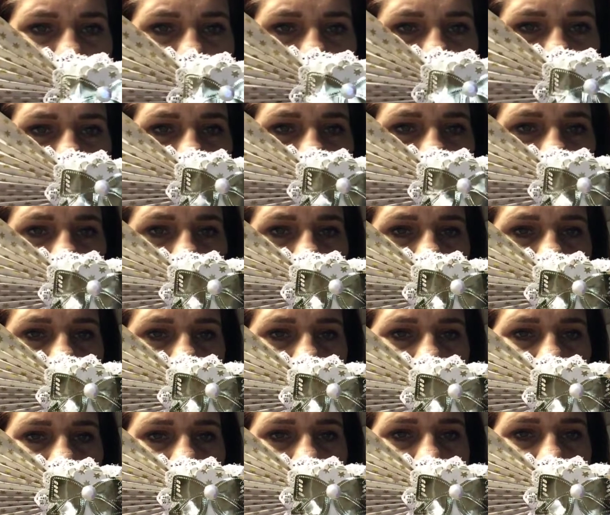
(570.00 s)
with
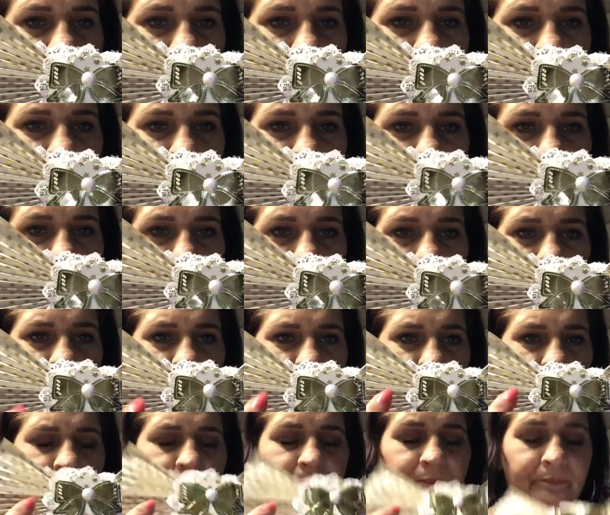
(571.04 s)
the um,
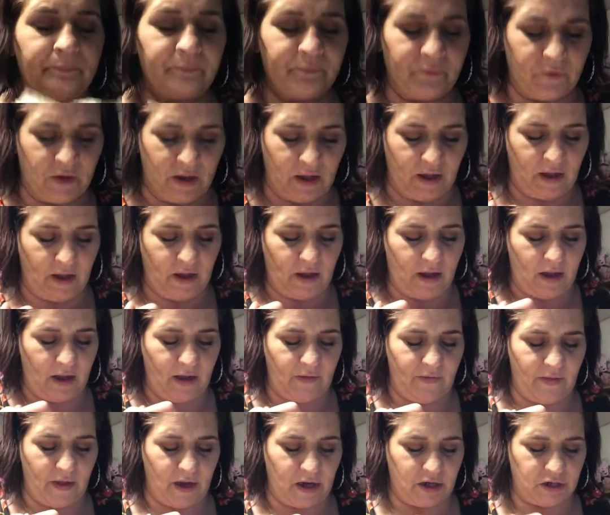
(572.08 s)
trim,
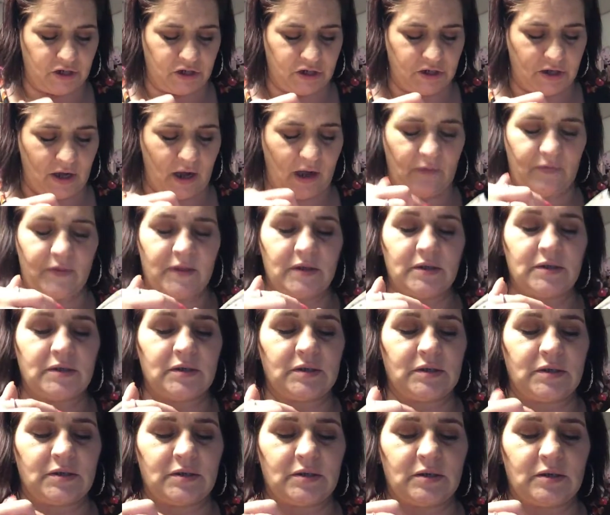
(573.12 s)
and then she got
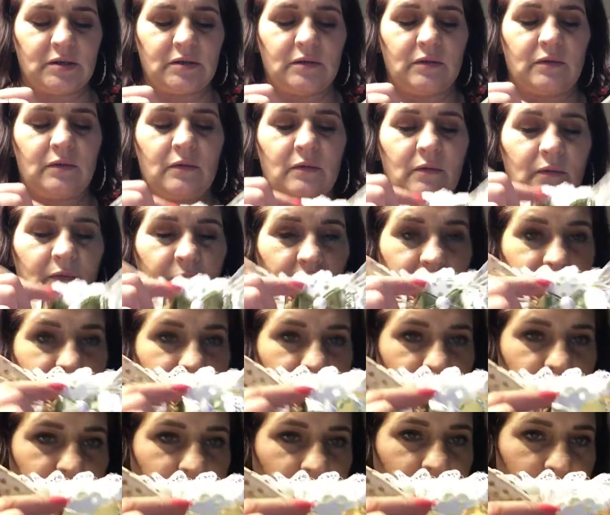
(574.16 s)
this, this
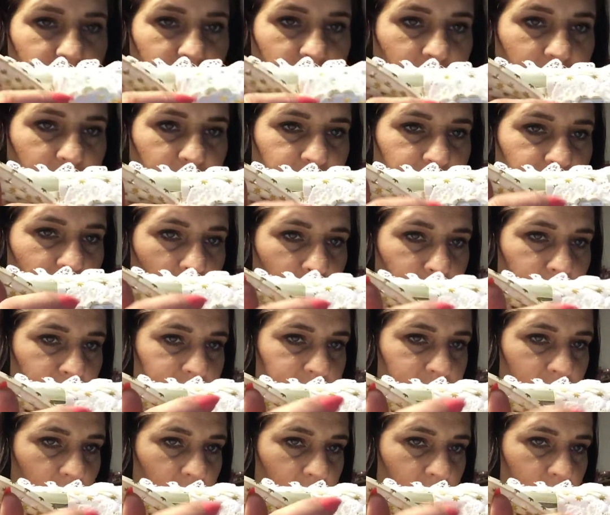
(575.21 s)
is like
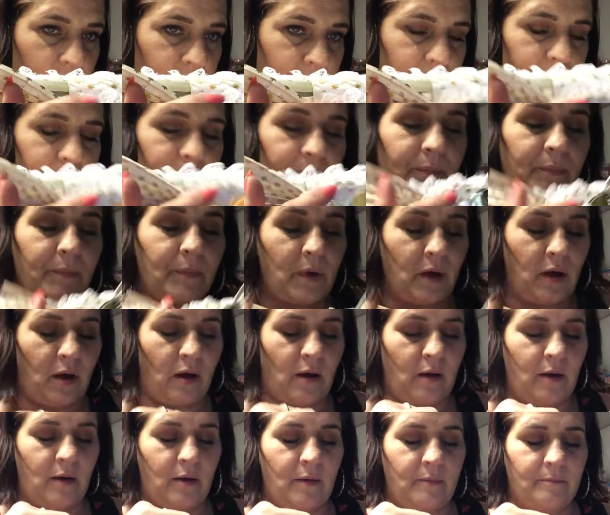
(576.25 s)
doubled up,
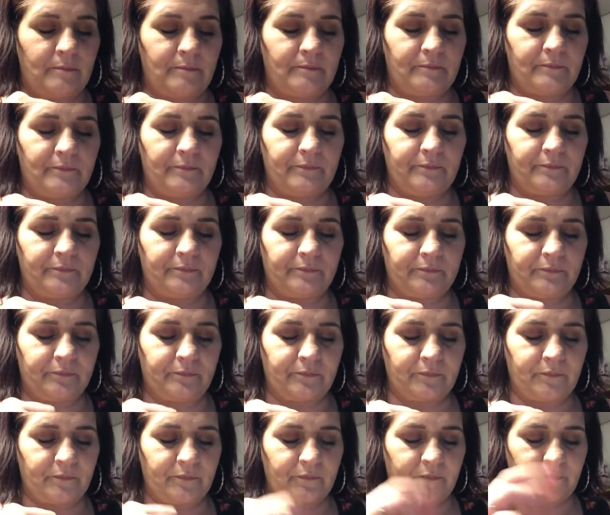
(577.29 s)
um,
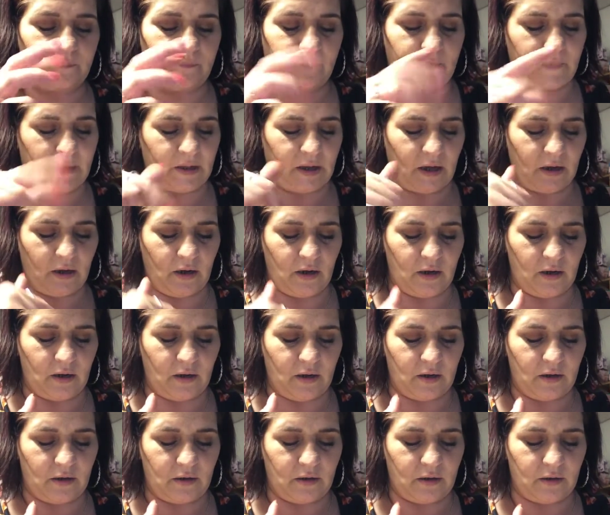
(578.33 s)

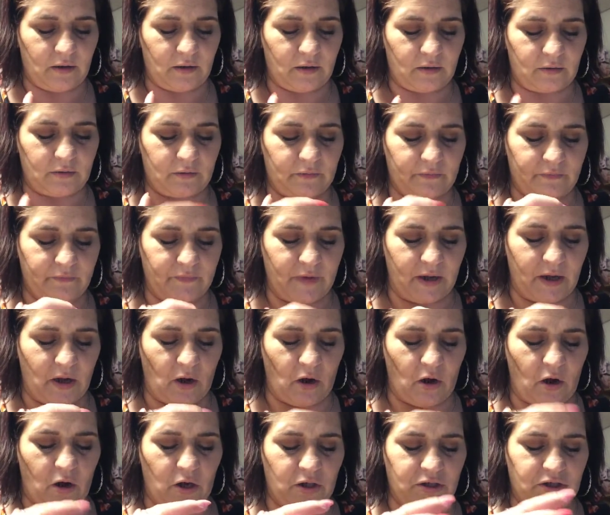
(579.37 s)
uh, like
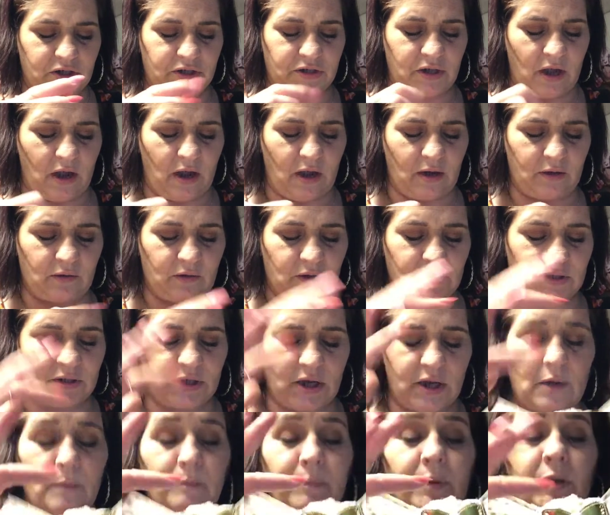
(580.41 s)
cardstock, looks
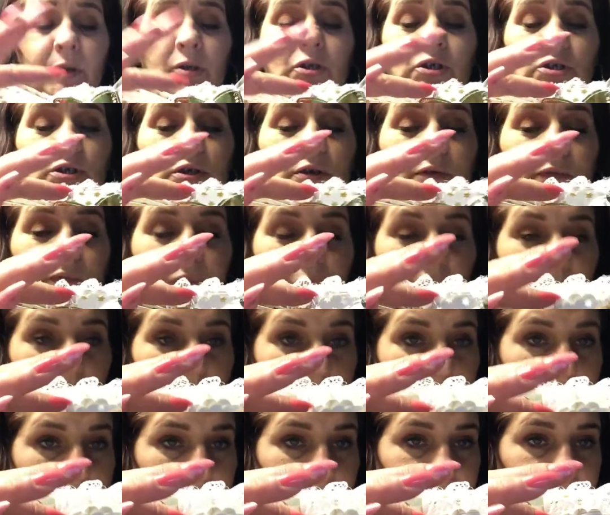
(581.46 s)
like a bunch of,
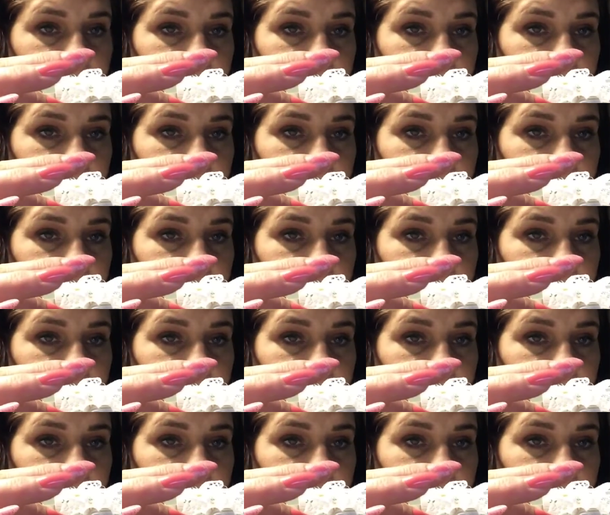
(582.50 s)
um,